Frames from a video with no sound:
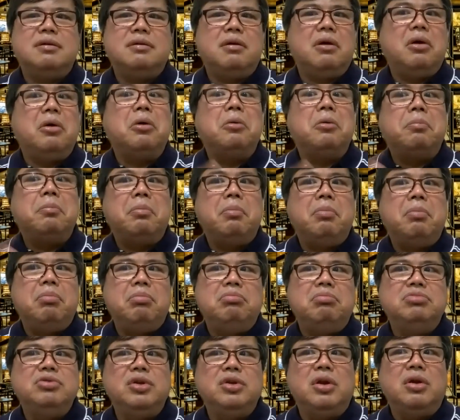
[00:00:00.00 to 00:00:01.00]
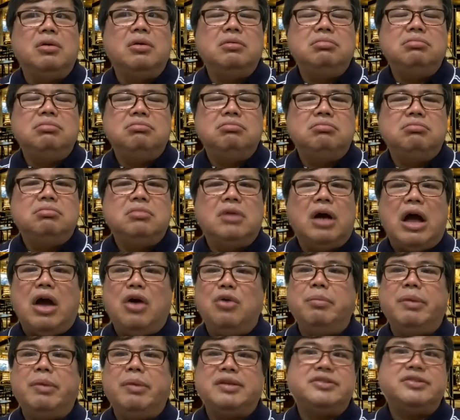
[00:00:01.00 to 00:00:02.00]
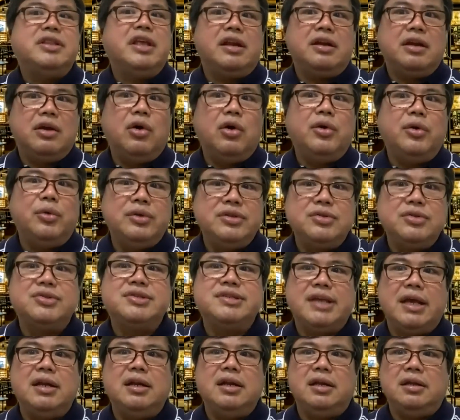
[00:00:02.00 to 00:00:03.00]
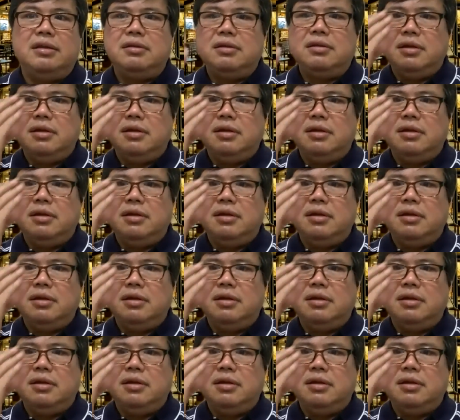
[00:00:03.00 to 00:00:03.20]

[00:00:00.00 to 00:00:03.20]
of how much they're going to sell it.